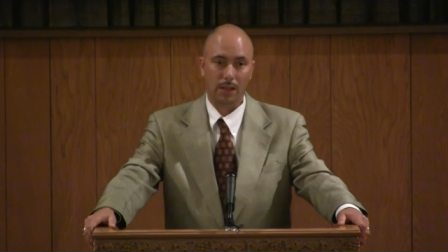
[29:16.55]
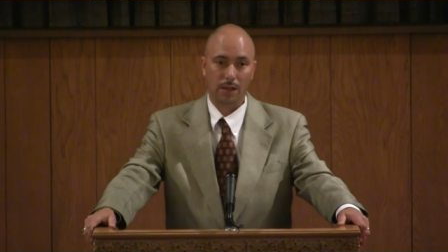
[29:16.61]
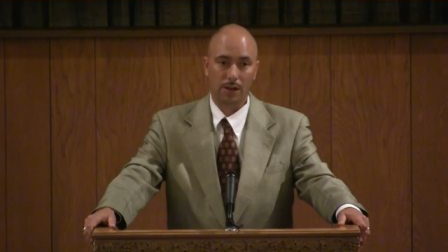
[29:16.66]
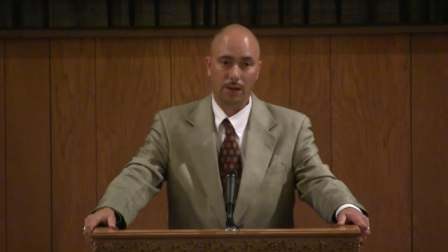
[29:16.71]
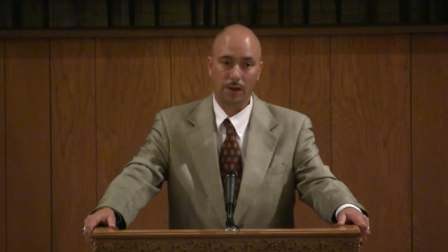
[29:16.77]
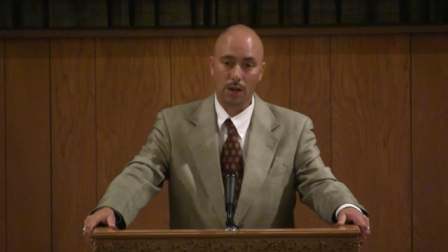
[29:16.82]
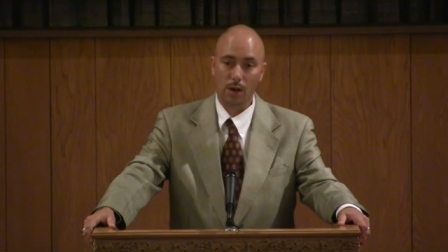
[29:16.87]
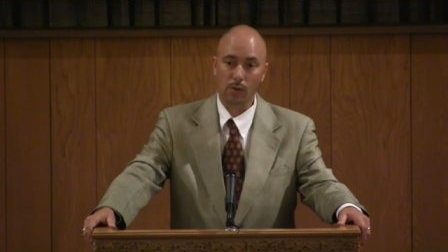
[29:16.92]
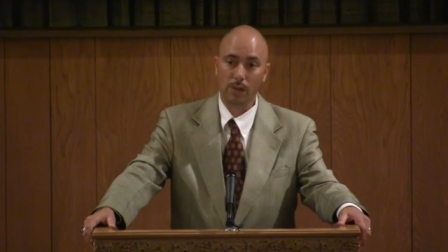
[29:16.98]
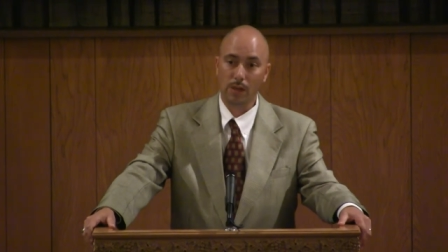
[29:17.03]

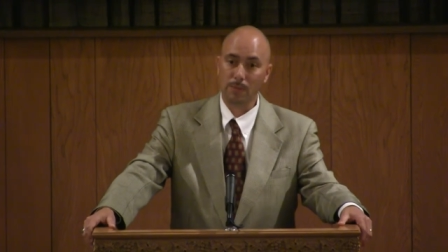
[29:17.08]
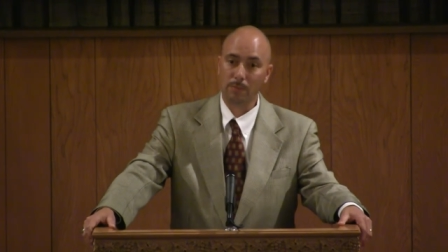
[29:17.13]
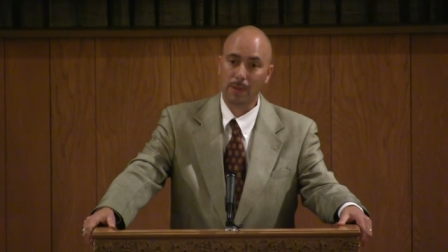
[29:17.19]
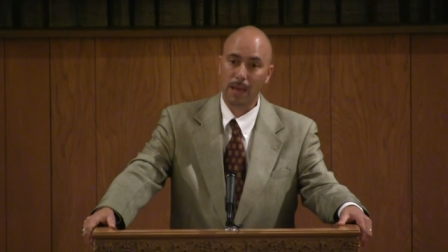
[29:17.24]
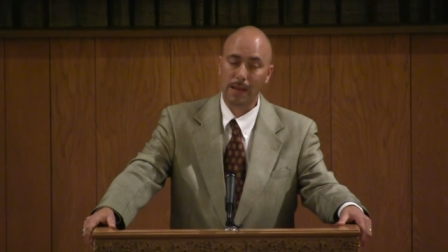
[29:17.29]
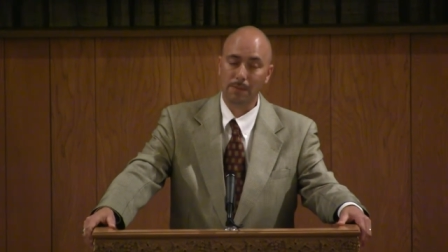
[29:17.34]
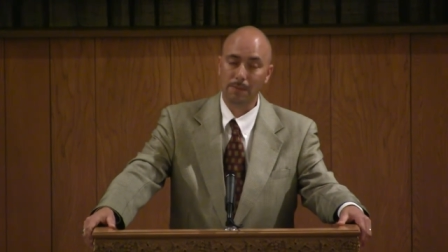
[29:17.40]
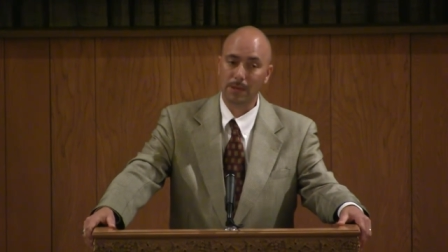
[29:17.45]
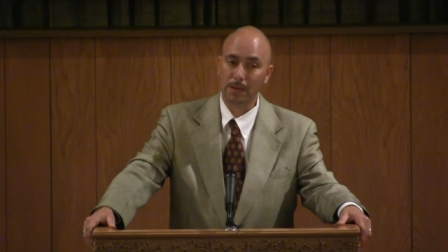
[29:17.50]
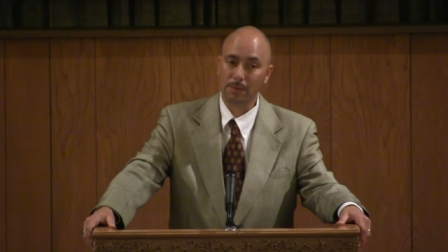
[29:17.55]
know they
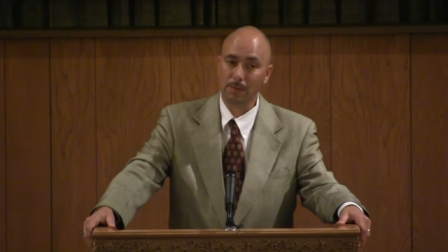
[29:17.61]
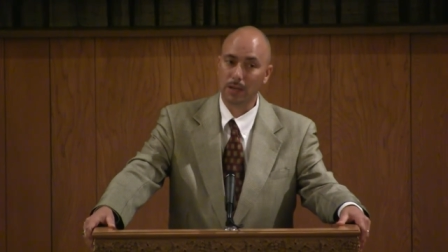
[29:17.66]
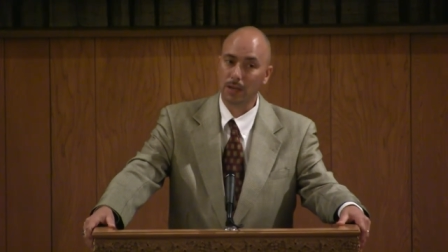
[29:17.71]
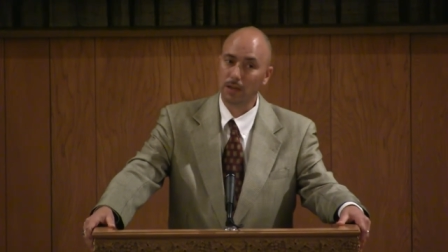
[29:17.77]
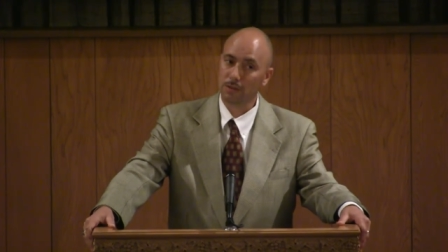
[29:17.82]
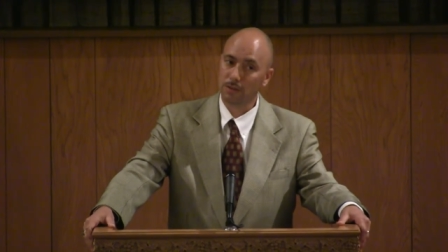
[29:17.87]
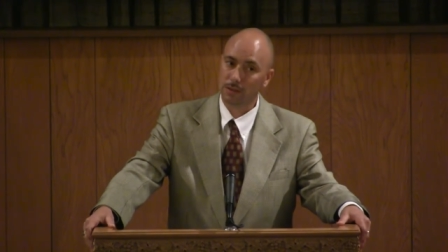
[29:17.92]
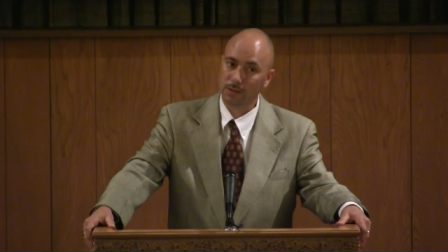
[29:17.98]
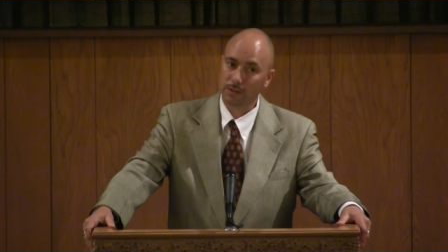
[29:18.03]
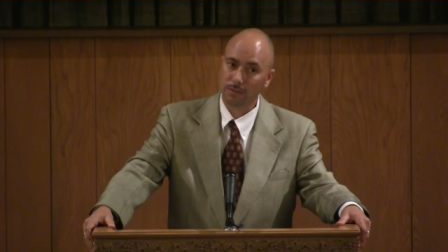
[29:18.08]
may be among
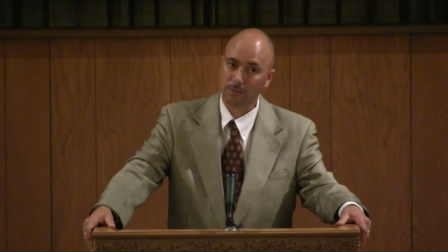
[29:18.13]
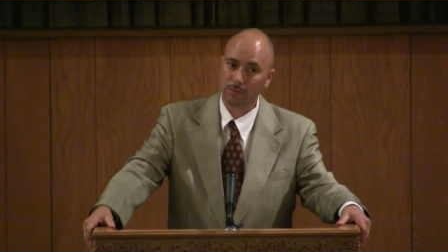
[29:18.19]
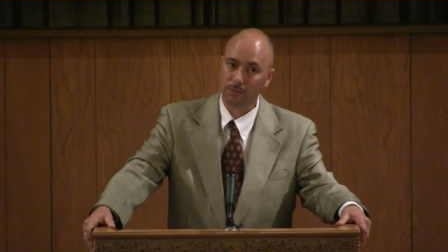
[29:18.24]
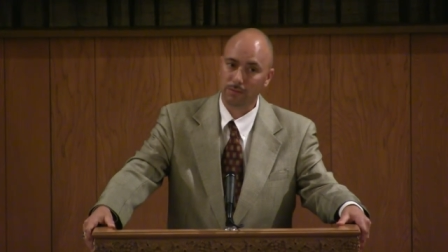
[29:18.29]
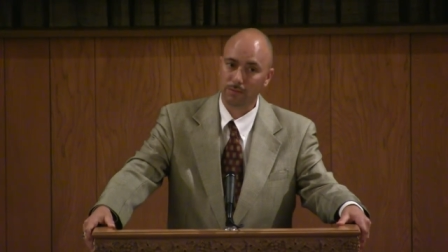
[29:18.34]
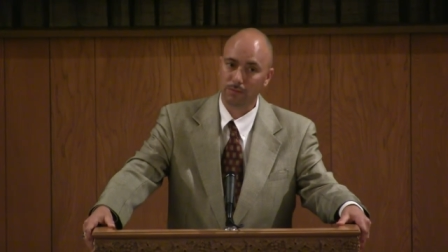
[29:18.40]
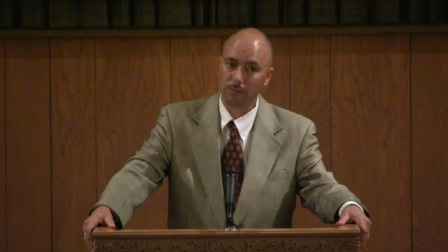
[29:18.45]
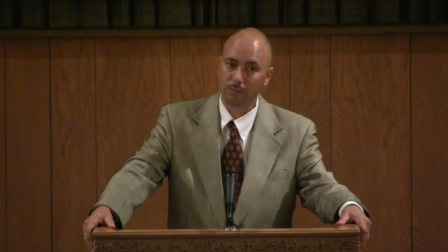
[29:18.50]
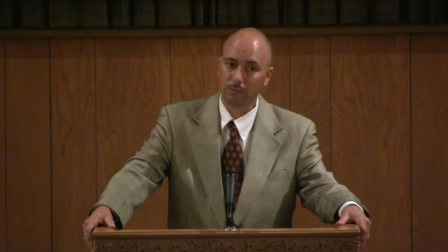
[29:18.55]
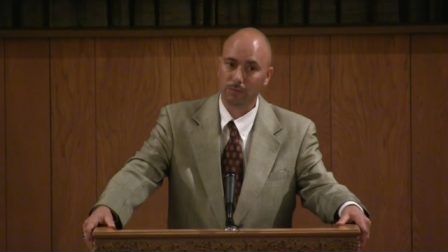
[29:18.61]
us and
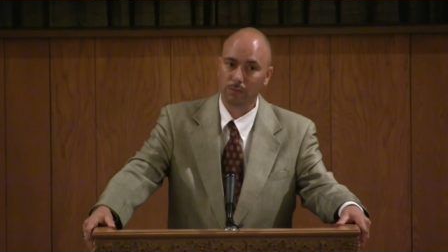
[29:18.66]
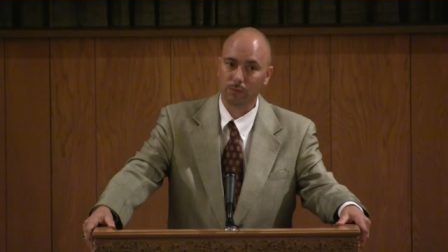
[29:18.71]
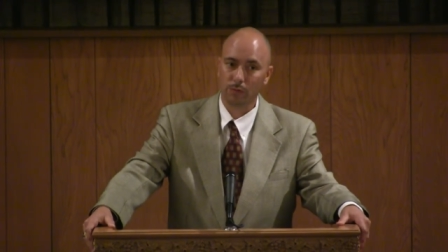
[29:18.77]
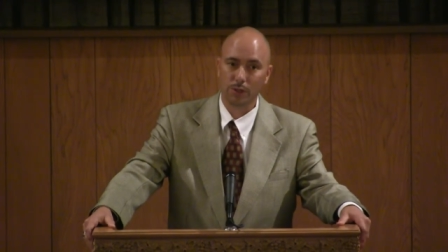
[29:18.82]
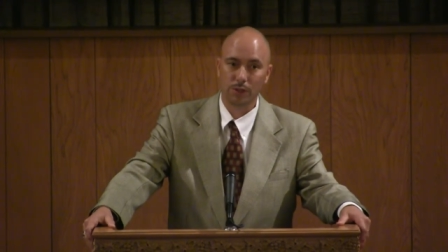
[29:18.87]
we're